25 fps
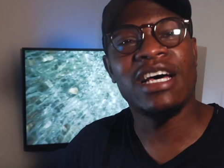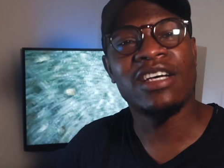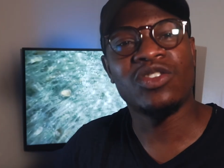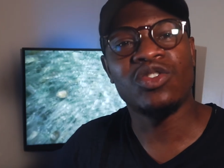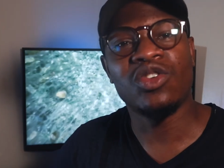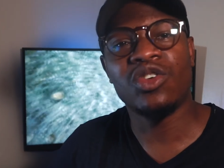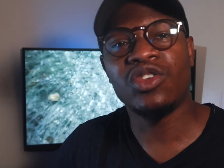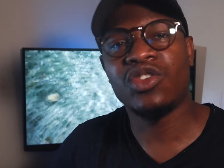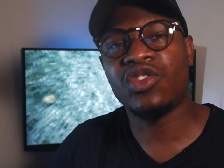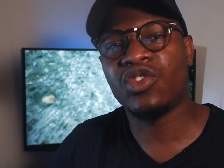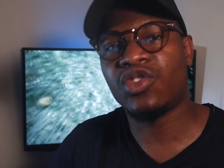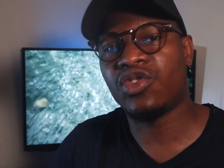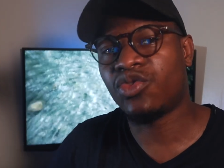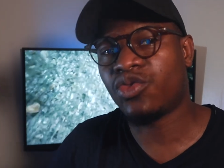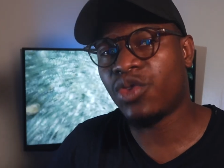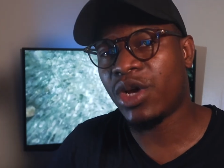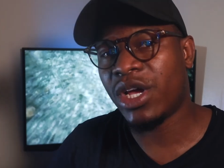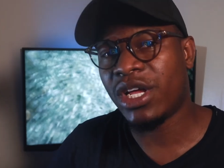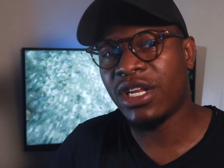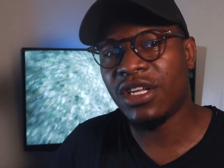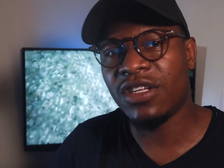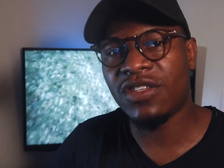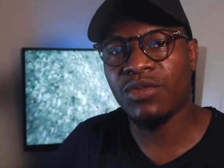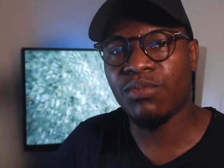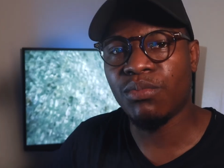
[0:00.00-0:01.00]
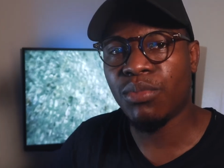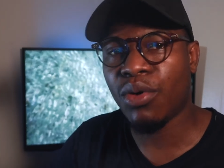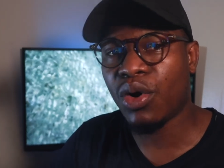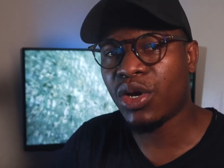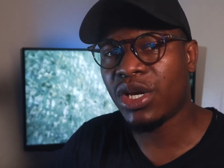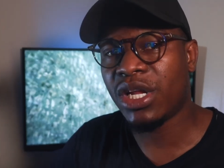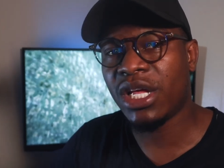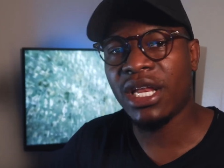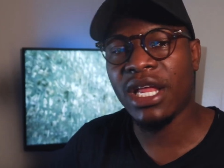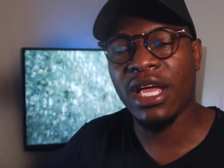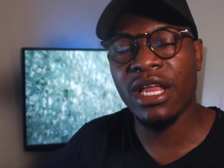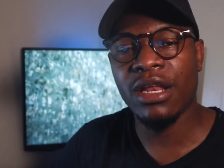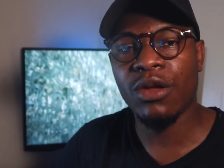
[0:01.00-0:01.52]
it does not strain its
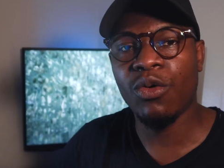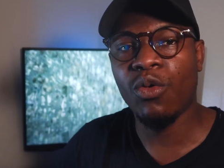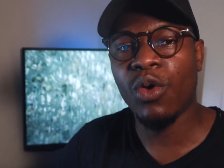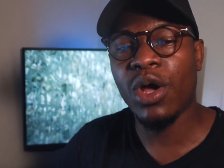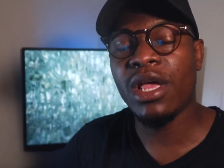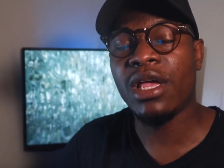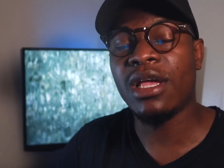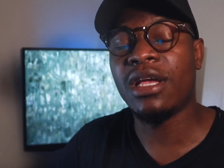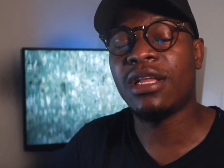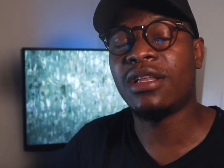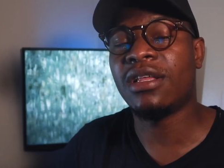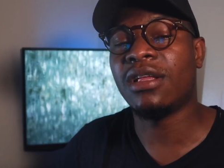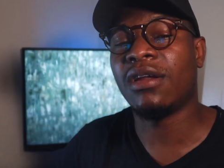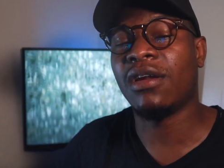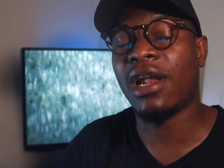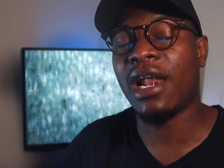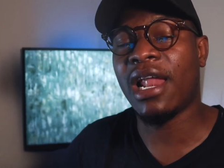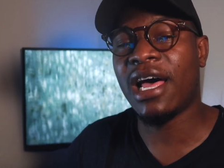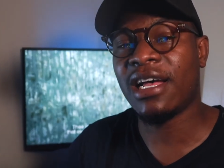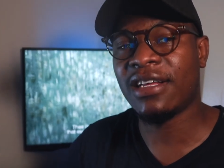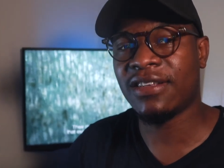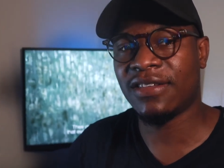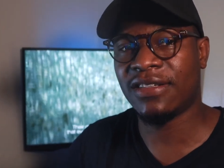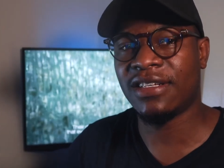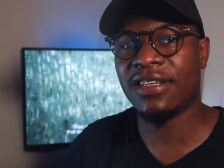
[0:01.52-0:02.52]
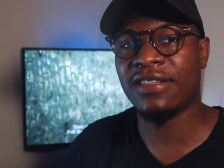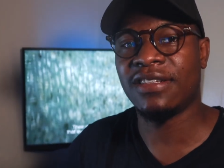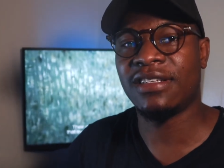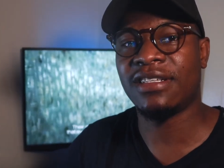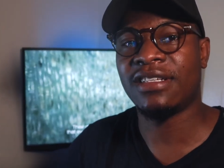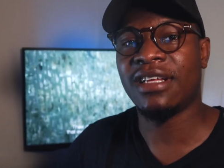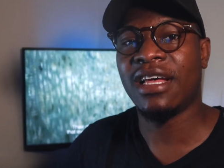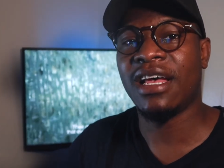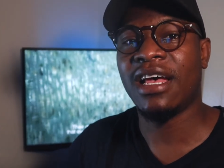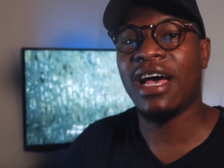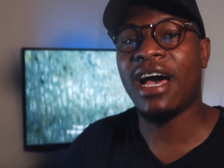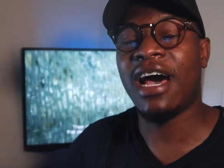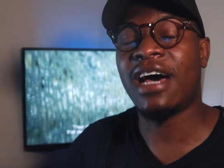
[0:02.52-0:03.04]
body in any way, it
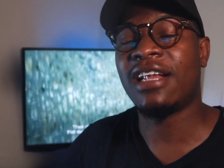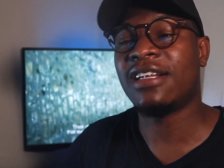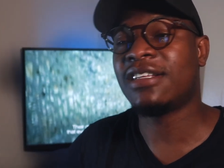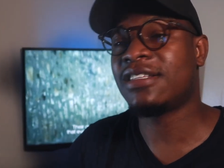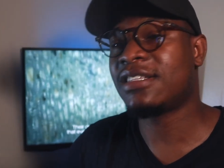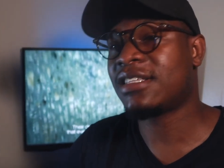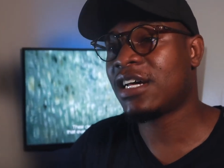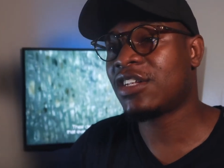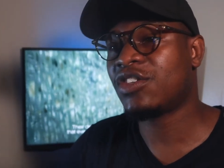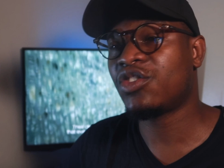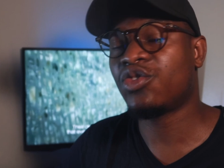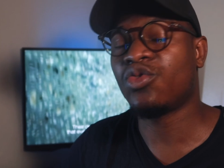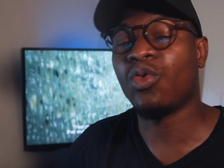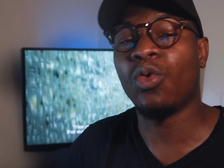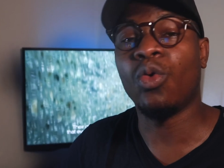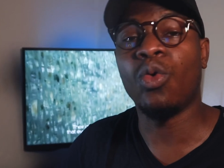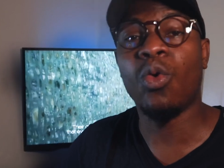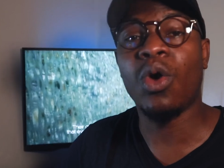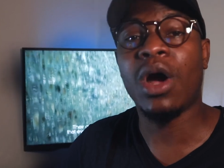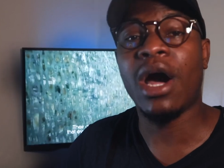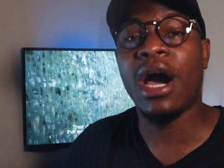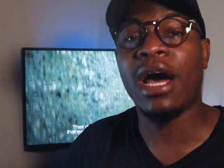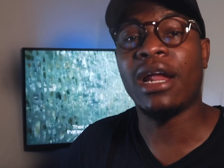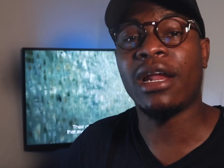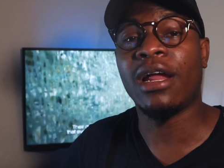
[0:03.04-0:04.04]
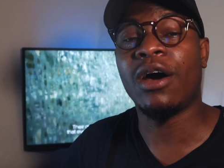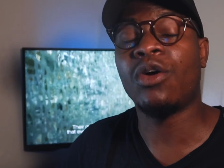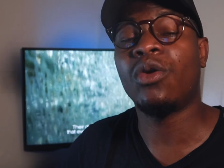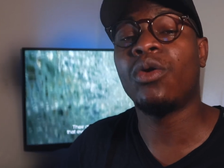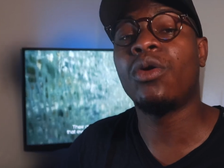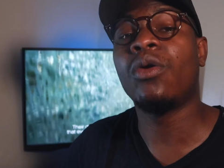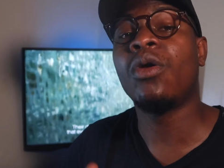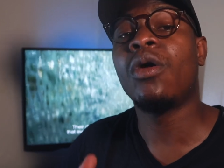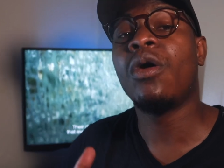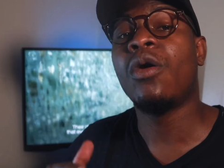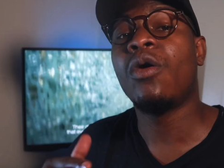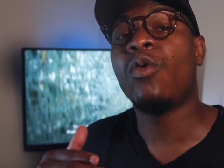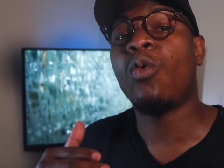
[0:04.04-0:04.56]
relaxes and starts to look
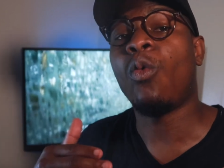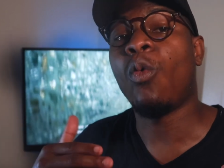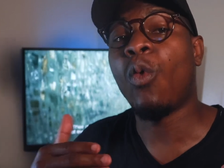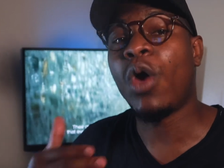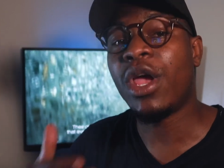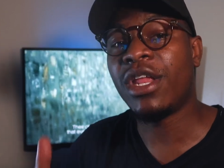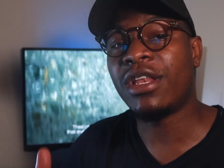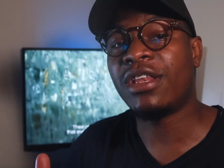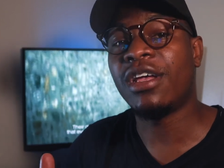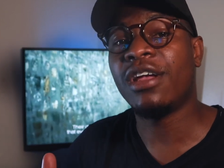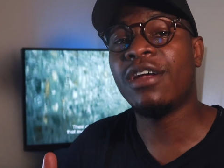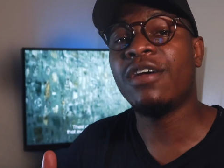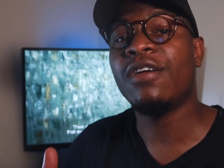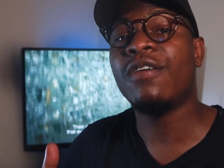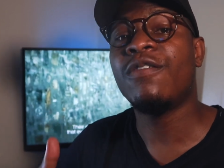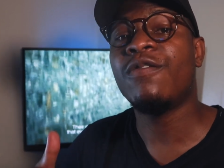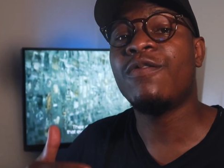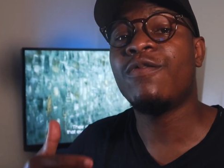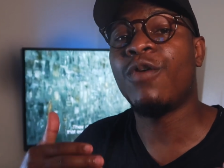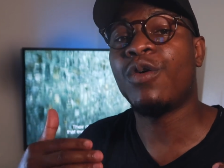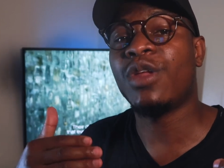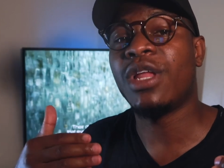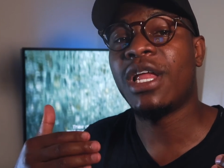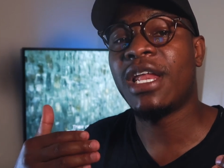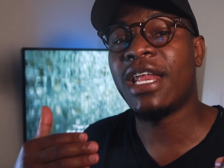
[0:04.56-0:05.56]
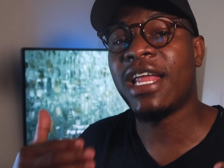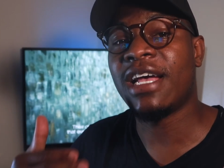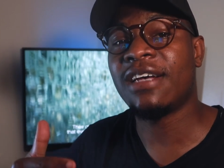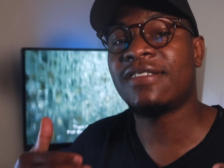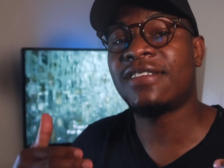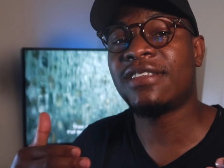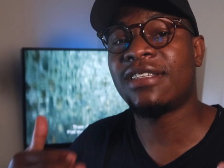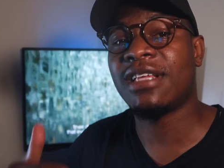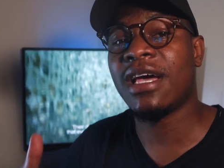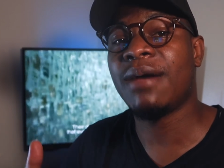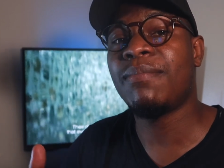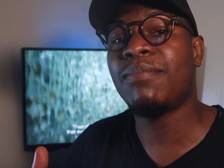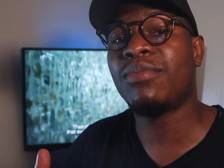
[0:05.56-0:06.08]
around, waiting for the
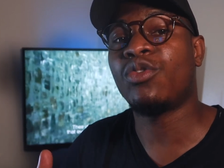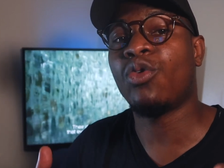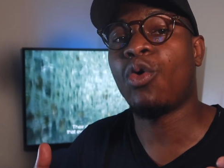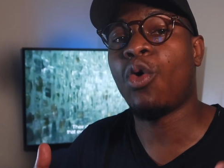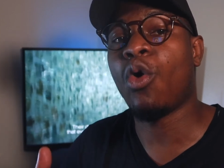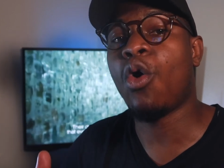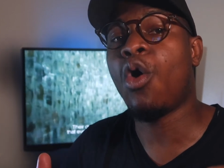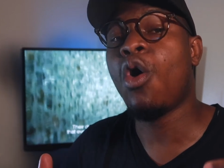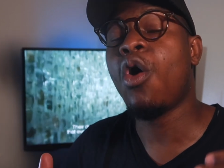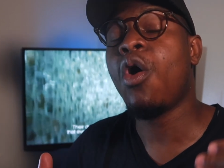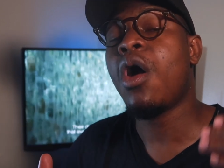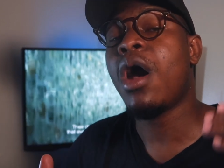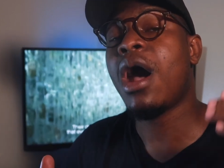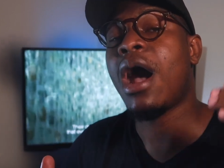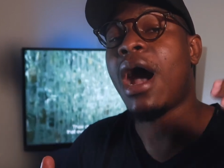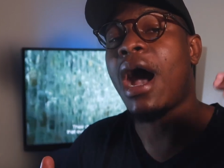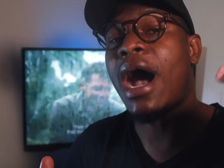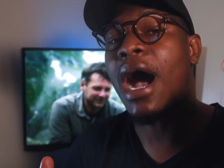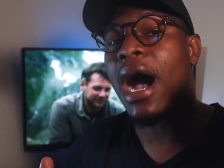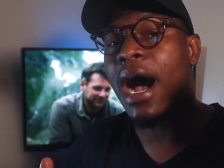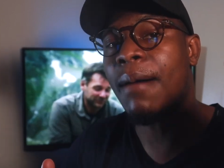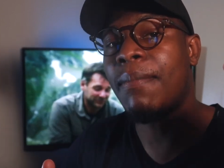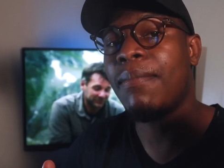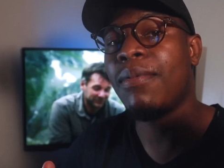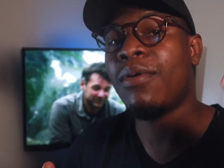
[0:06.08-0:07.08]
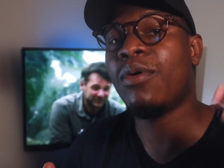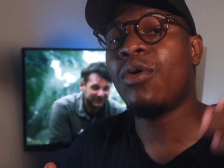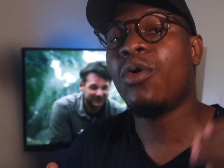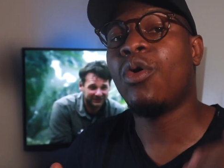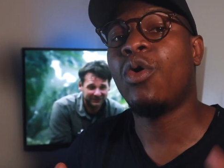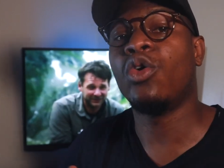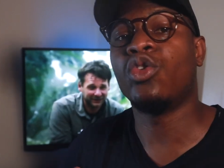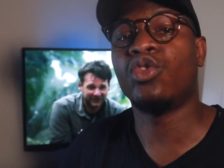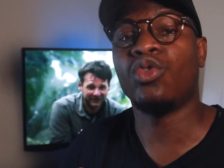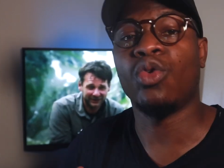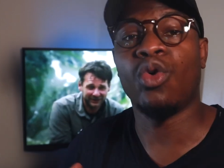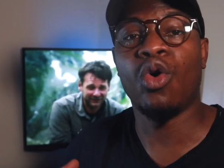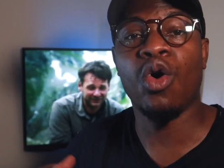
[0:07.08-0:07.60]
next step to go up
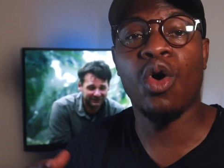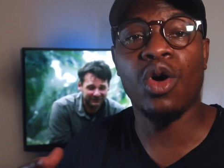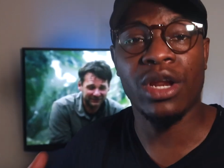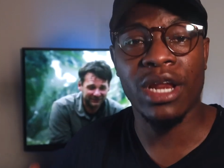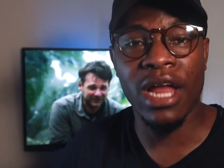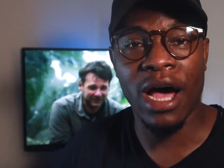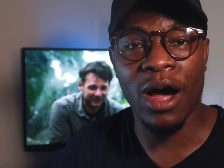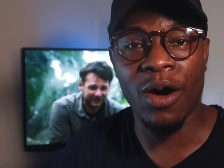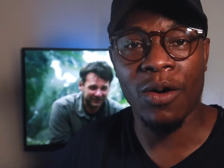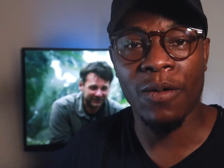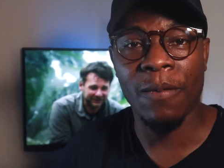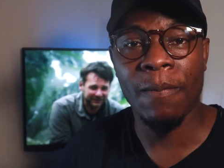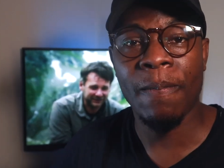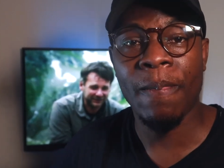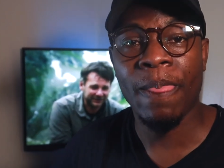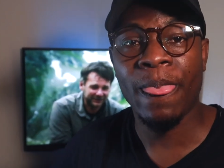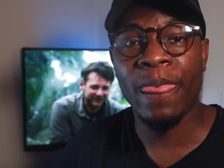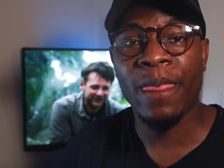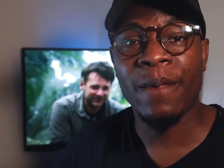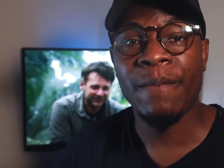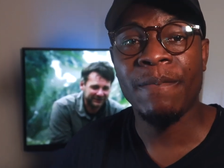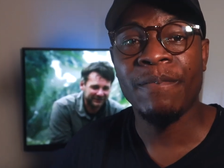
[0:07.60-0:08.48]
or to go down.